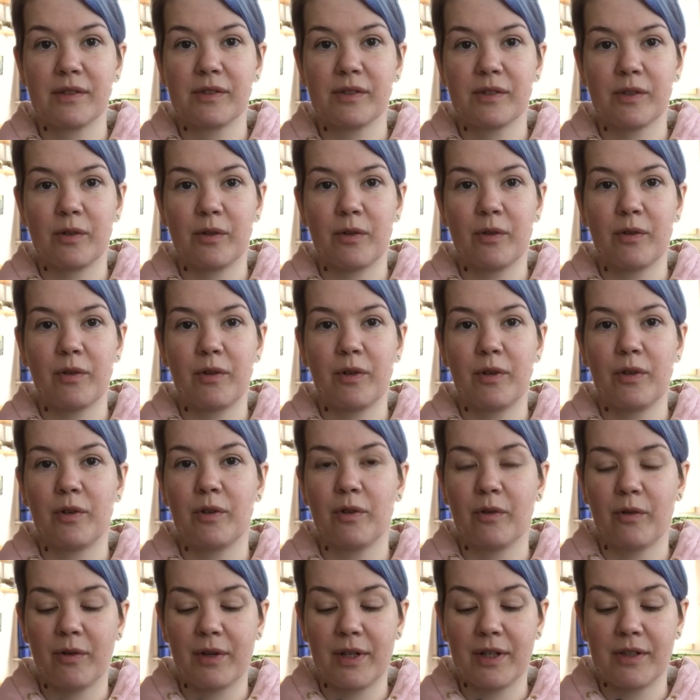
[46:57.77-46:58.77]
so you
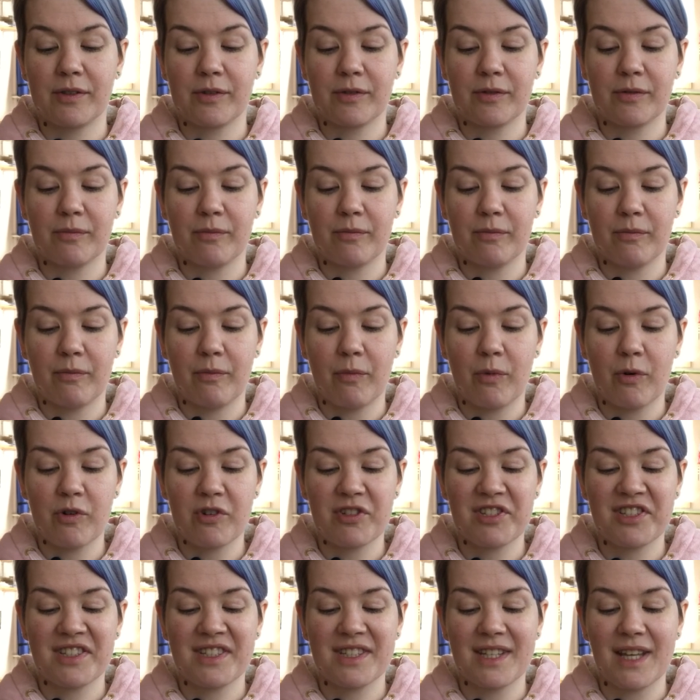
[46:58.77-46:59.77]
know it's more
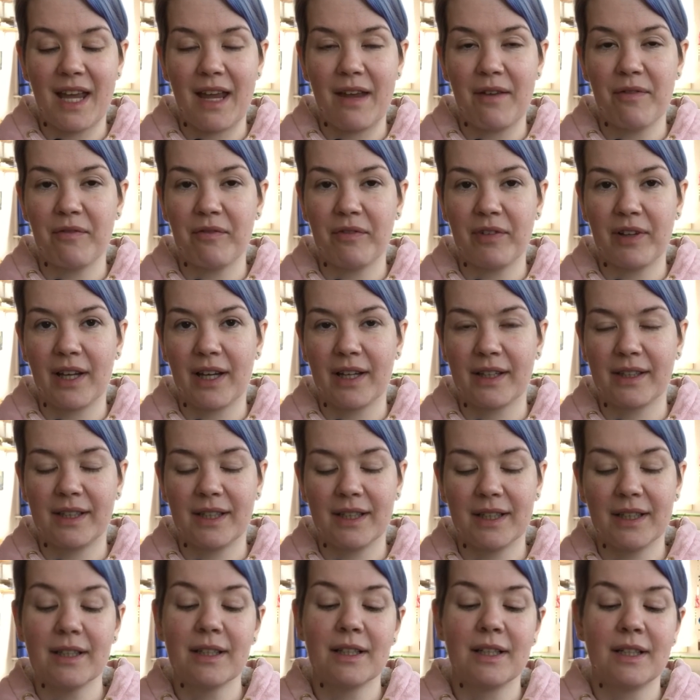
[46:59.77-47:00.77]
safe like
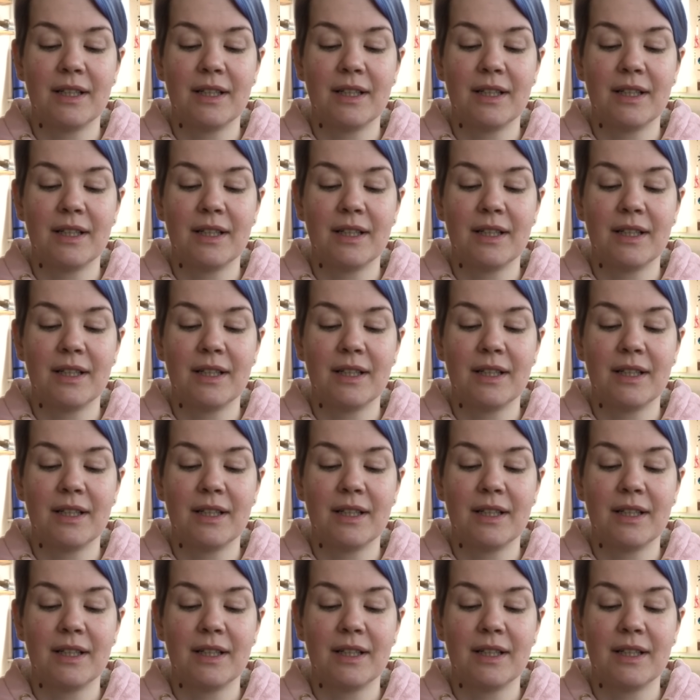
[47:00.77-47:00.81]
that